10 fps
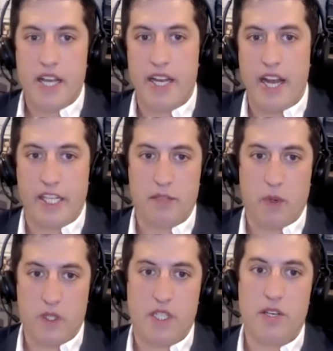an
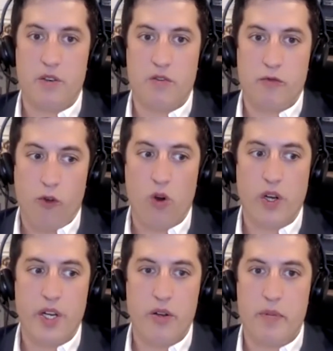expert to do it for
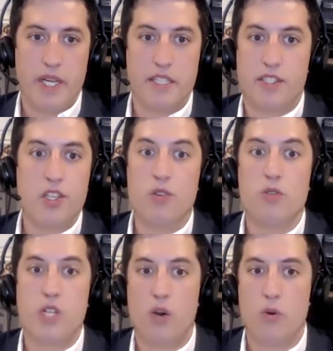you because you
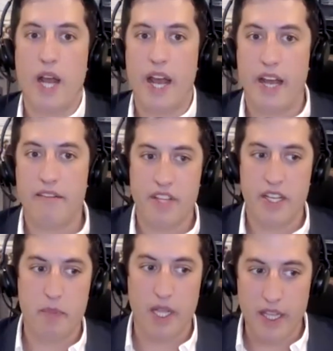don't have
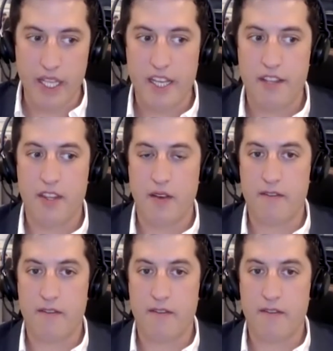the belief